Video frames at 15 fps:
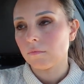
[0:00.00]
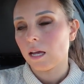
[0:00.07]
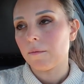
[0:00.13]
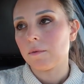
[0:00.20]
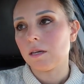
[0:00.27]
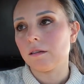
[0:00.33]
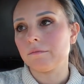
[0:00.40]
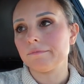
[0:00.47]
I
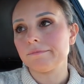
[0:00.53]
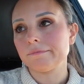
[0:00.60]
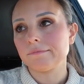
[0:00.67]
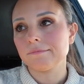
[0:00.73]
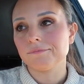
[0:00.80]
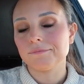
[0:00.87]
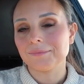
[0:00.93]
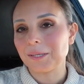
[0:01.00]
mean,
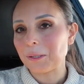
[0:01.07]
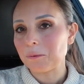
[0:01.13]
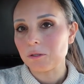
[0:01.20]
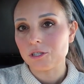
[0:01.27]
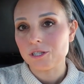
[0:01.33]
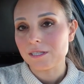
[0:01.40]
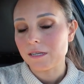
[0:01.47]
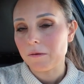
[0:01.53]

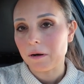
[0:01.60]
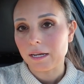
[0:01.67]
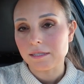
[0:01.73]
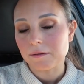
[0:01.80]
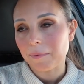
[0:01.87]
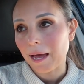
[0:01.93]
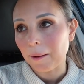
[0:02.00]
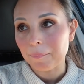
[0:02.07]
we'll just see what
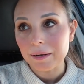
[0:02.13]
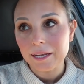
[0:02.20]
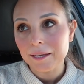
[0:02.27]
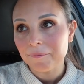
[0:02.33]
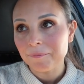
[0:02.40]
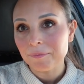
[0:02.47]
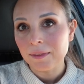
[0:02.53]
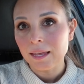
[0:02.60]
ends up
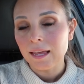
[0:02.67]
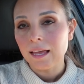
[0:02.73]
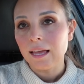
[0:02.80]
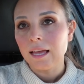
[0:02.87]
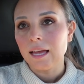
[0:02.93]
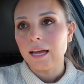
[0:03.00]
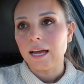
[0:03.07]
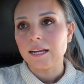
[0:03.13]
happening.
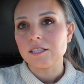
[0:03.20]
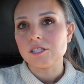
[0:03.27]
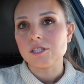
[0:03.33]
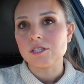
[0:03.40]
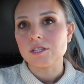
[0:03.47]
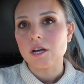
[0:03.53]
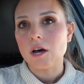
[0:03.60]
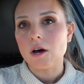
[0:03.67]
And
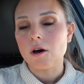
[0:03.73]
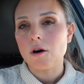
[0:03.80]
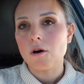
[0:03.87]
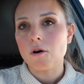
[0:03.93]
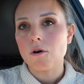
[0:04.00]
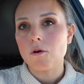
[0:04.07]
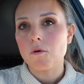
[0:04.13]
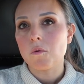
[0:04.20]

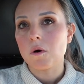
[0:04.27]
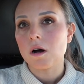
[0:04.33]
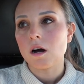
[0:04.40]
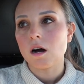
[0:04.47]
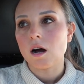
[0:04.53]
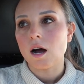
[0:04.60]
so